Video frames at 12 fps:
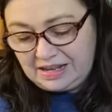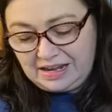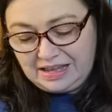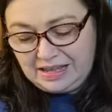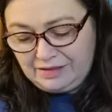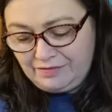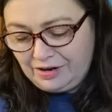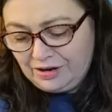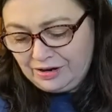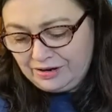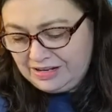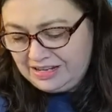and I have
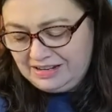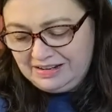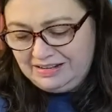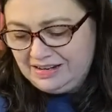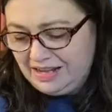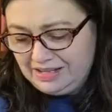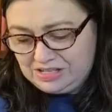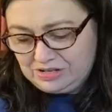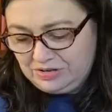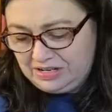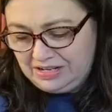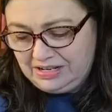heard not
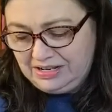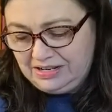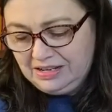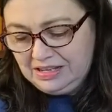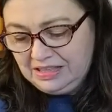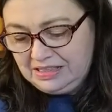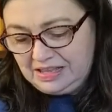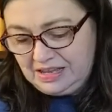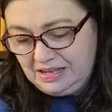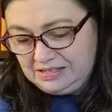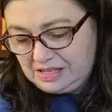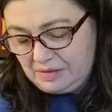so good
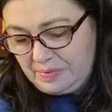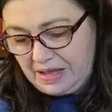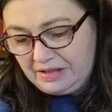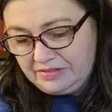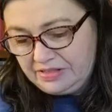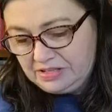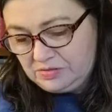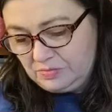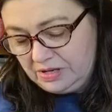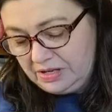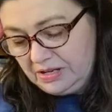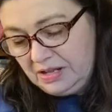things about this
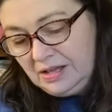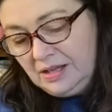one.